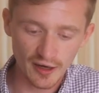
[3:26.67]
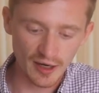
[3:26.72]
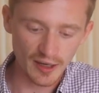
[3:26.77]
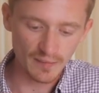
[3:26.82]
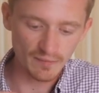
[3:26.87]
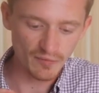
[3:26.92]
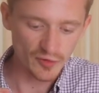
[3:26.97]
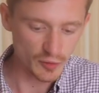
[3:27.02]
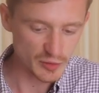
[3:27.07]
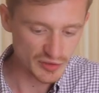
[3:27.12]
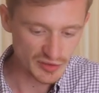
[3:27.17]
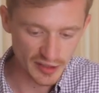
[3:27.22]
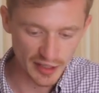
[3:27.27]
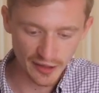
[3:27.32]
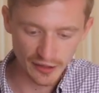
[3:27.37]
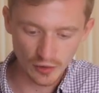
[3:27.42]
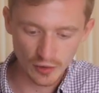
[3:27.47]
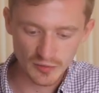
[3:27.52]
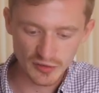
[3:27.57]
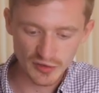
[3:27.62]
um, there was
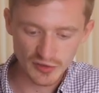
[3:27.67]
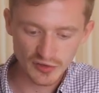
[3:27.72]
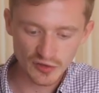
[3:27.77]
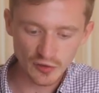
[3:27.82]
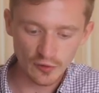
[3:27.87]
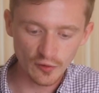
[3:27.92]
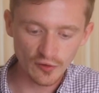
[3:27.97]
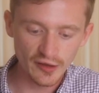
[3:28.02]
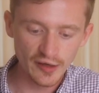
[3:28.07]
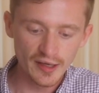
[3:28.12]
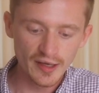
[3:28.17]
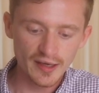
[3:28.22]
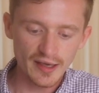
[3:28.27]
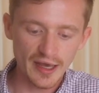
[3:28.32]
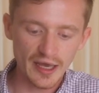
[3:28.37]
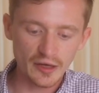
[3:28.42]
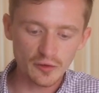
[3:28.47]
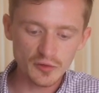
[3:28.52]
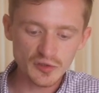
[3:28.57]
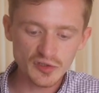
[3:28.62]
nine homes that sold
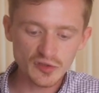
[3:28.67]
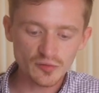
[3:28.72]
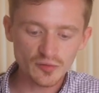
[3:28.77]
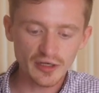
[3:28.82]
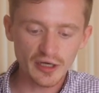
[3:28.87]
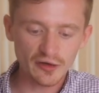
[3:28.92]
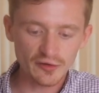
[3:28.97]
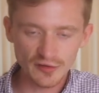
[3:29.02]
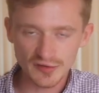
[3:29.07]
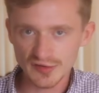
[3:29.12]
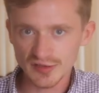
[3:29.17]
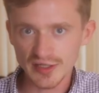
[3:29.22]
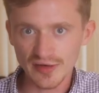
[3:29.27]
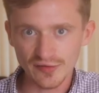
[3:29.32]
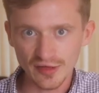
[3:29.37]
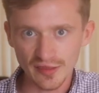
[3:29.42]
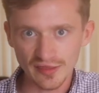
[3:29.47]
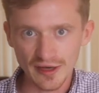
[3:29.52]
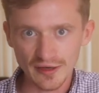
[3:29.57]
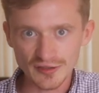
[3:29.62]
and it was three hundred
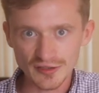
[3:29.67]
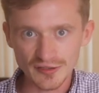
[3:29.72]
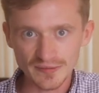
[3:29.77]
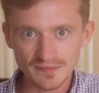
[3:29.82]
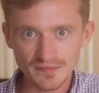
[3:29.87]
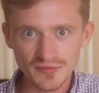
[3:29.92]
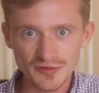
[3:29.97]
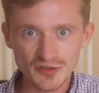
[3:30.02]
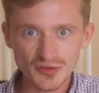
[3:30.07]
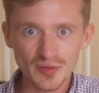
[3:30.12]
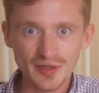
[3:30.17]
seventy thousand dollars.